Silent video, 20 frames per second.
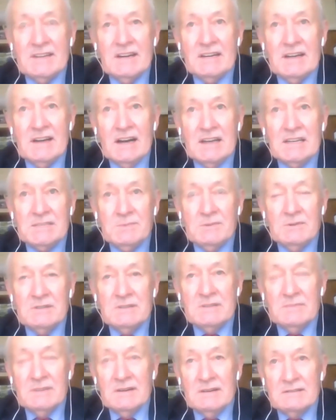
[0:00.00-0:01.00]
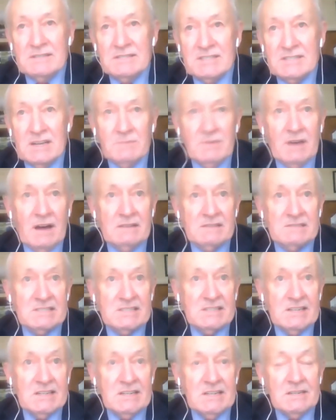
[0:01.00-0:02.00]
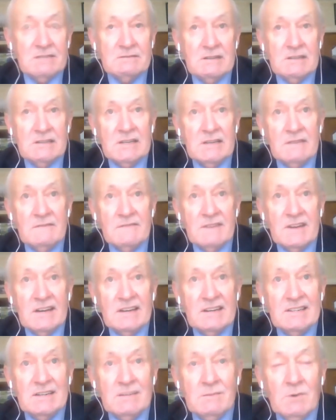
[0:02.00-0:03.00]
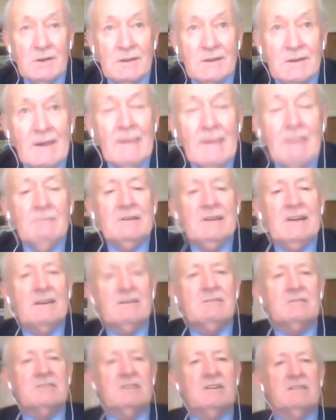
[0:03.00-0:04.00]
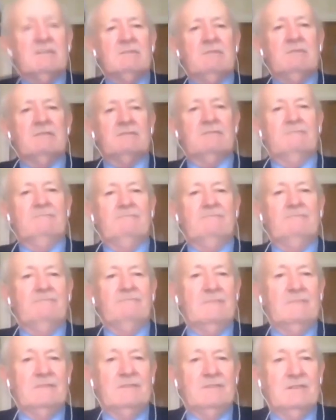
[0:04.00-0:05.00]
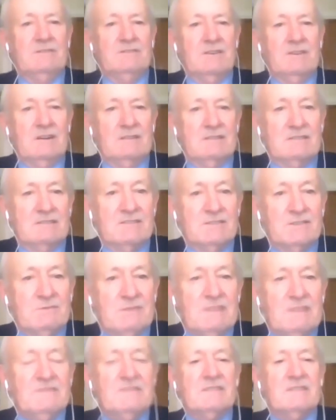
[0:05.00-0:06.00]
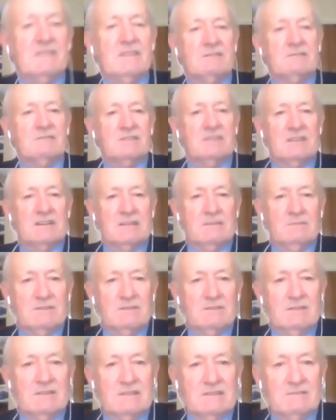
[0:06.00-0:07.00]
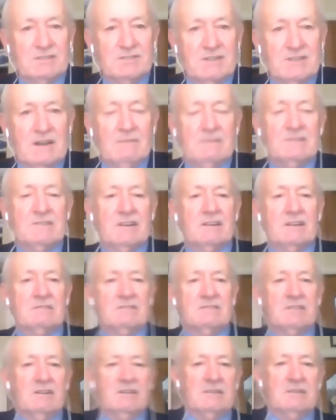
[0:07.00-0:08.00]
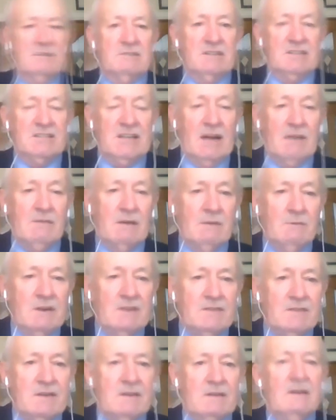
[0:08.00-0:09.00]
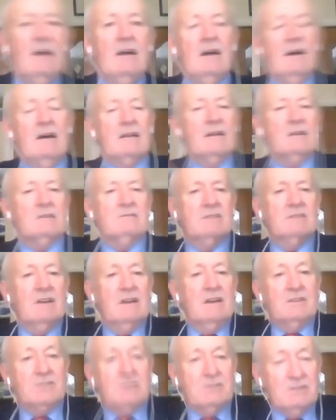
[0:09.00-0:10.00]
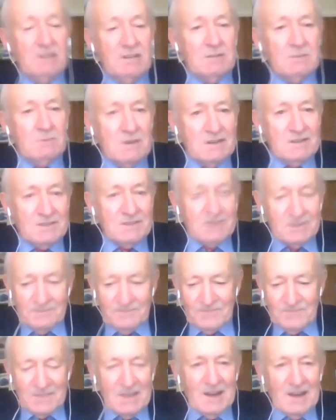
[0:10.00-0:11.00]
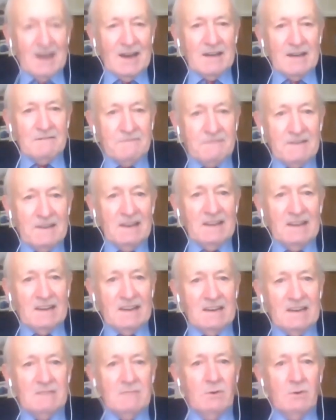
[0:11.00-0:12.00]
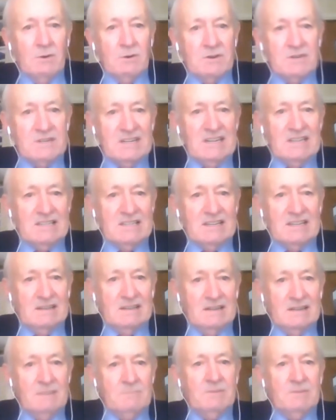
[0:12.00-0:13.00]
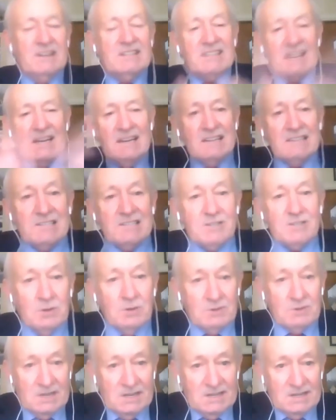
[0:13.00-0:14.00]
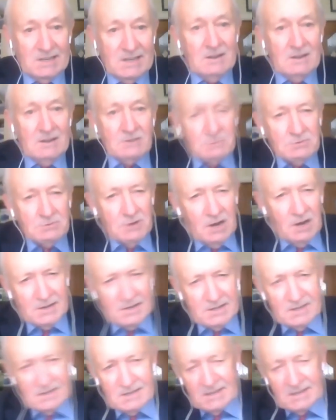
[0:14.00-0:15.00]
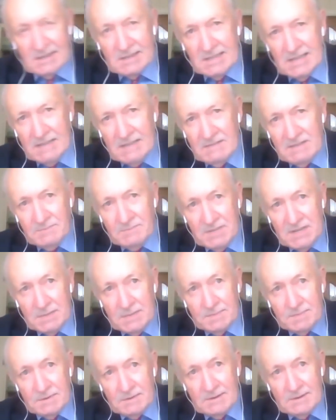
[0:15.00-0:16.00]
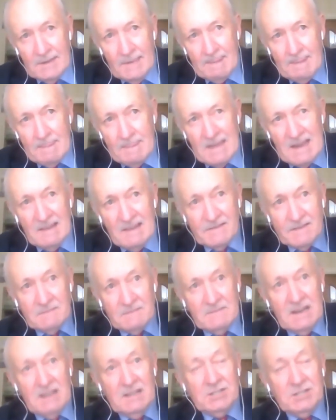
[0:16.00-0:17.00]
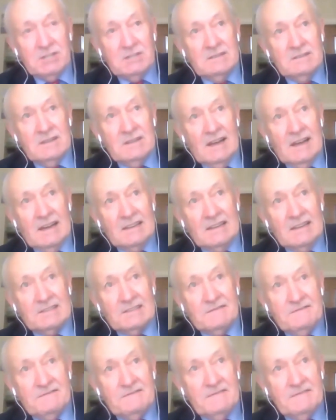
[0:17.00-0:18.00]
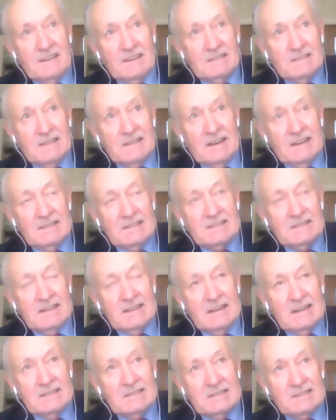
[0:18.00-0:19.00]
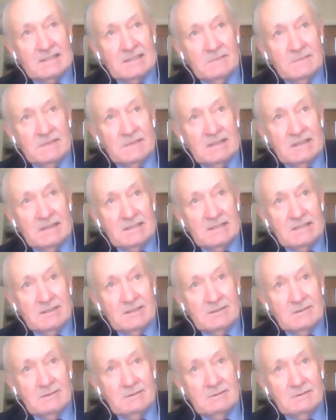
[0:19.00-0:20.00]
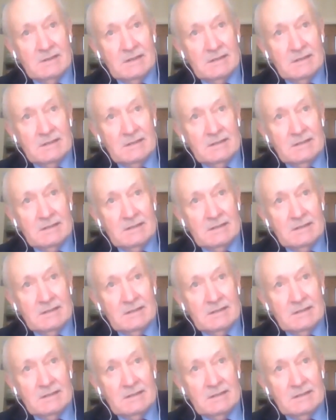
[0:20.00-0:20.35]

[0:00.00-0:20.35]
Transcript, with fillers: I spoke about St. Patrick's Cathedral 1191. Well, I could talk about Jonathan Swift, and I could talk about Gulliver's Travels, and I could talk about the time I went there, and I could. So in other words, I'm filling in more detail by telling stories rather than giving people information as something to